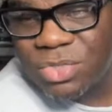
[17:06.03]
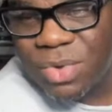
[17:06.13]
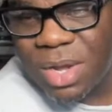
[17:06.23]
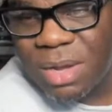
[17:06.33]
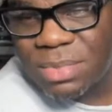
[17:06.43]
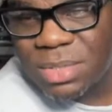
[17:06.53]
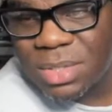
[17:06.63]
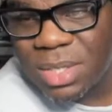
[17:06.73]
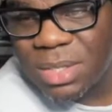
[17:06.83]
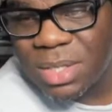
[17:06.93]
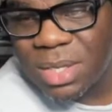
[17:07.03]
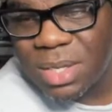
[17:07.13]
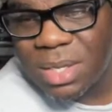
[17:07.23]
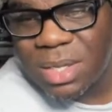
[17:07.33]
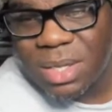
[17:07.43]
dropped in the
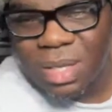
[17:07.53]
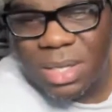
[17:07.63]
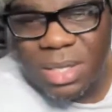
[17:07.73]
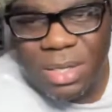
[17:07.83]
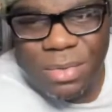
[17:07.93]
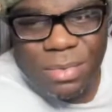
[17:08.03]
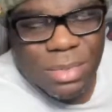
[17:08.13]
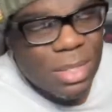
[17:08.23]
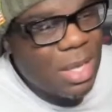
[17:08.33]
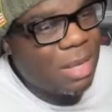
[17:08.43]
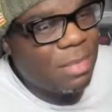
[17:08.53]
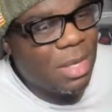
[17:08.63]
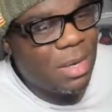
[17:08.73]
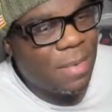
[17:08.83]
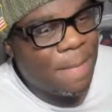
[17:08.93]
uh, EU. Yeah,
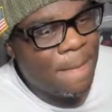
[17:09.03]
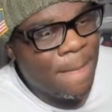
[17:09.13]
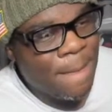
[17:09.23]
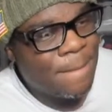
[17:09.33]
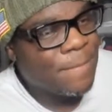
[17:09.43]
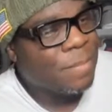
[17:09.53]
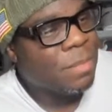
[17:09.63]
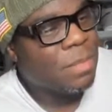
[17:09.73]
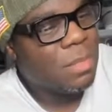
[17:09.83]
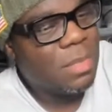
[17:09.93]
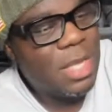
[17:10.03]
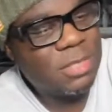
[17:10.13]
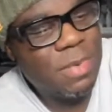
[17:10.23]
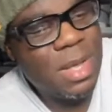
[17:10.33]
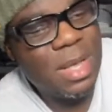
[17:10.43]
man.
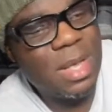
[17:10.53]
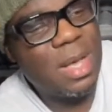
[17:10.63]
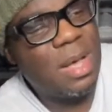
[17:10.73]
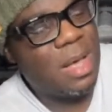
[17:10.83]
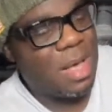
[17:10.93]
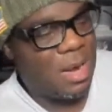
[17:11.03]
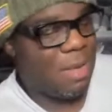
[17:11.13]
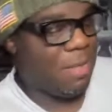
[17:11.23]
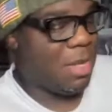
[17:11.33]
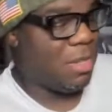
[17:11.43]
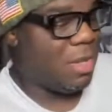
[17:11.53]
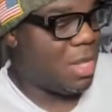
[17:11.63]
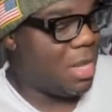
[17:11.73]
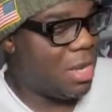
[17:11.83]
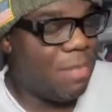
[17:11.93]
That's why I, I not believe that
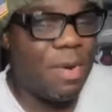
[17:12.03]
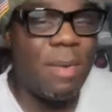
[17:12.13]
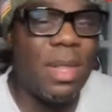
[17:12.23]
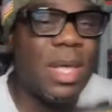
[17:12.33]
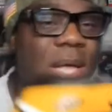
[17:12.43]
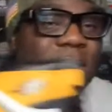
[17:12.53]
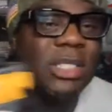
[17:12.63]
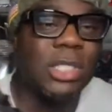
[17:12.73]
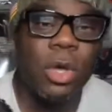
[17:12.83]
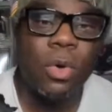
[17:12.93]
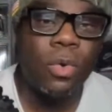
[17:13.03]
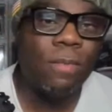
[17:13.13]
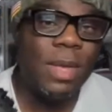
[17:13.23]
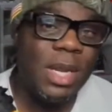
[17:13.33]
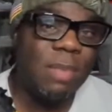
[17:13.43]
they they probably got so
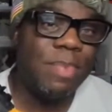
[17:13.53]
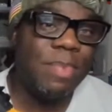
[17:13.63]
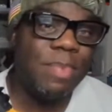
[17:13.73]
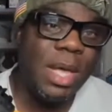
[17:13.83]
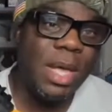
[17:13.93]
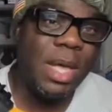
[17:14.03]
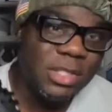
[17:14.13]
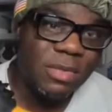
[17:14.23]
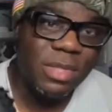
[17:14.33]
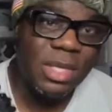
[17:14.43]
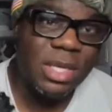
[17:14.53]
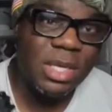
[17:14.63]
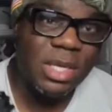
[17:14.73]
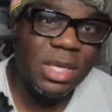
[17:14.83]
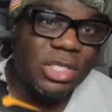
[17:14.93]
many pairs of
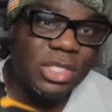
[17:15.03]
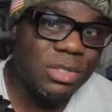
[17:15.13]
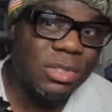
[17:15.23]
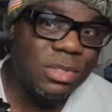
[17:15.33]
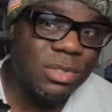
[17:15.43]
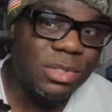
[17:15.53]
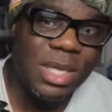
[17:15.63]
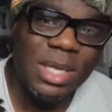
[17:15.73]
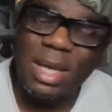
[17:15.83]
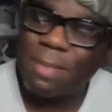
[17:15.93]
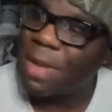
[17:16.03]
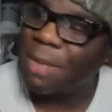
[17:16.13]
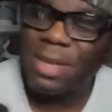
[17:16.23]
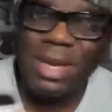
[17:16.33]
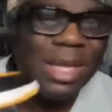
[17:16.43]
these shoes. They got
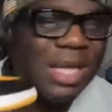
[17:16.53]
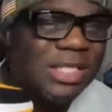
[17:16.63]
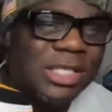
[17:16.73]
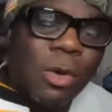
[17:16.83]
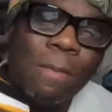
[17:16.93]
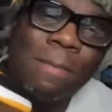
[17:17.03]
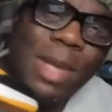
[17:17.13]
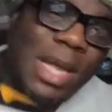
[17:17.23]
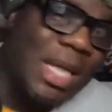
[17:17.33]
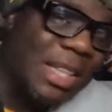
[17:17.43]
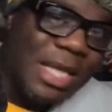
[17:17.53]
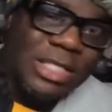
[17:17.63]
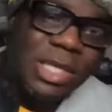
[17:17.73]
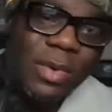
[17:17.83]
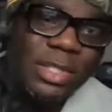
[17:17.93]
I bet they got so many
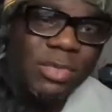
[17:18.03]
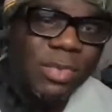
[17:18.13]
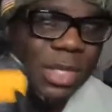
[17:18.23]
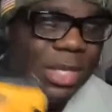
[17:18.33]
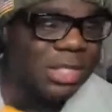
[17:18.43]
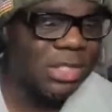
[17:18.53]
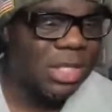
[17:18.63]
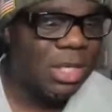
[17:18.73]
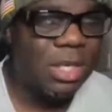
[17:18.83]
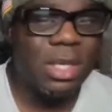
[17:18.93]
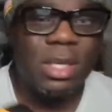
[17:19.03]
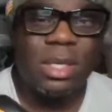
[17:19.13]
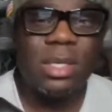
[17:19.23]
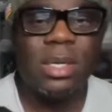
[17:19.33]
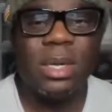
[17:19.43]
that's going to release.
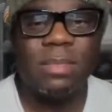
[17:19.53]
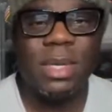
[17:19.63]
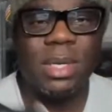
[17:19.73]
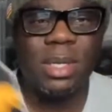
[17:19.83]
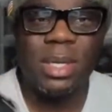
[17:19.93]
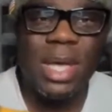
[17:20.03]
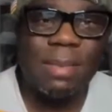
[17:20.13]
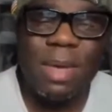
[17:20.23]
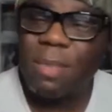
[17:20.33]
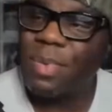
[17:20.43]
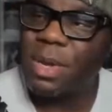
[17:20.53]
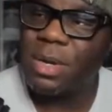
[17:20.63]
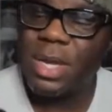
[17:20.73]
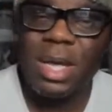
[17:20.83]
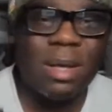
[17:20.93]
You know what I mean? Got my
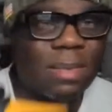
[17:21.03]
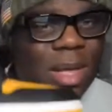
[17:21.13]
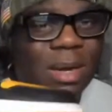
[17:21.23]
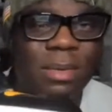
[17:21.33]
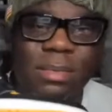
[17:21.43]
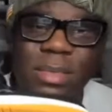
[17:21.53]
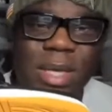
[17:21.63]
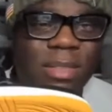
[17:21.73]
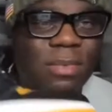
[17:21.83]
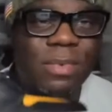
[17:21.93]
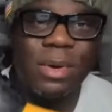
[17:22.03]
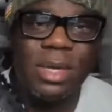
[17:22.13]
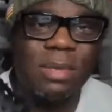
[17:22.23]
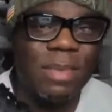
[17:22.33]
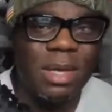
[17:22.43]
pair now. I don't have to
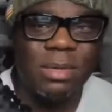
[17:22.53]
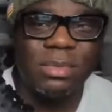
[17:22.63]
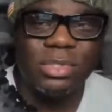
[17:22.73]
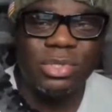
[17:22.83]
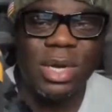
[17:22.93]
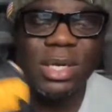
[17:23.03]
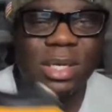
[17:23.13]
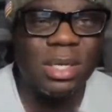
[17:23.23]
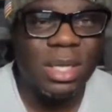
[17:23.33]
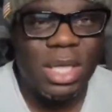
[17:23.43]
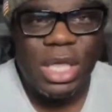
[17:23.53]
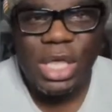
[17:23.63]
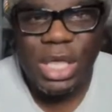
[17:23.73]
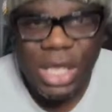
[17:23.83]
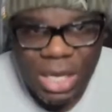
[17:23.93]
worry about trying to
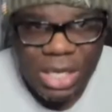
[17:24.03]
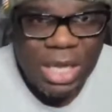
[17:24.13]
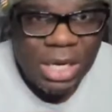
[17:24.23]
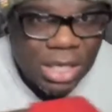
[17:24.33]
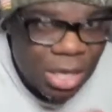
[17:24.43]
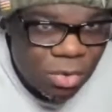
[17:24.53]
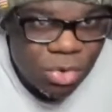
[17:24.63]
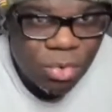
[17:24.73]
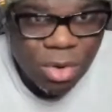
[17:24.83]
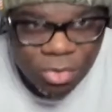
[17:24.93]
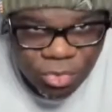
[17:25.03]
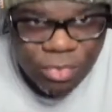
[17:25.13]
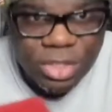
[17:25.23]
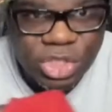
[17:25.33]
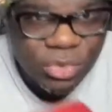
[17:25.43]
hunt and low crawl
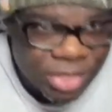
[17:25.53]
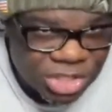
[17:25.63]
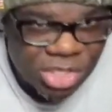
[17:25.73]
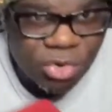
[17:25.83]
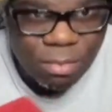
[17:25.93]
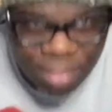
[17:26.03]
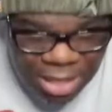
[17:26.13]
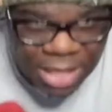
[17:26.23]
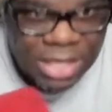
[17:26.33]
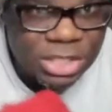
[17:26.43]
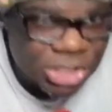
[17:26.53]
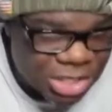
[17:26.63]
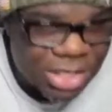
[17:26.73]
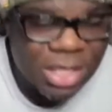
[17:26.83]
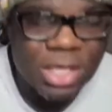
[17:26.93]
through the trenches, through mud and
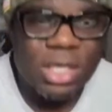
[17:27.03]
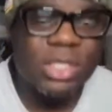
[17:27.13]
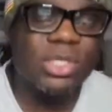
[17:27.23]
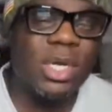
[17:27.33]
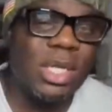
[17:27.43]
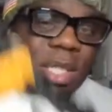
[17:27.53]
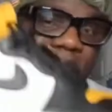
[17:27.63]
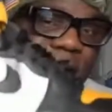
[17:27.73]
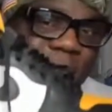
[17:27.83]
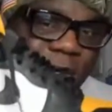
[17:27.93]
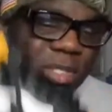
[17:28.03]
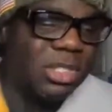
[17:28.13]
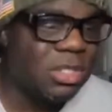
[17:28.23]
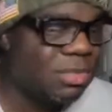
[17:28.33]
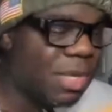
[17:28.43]
shit, trying to get these damn shoes,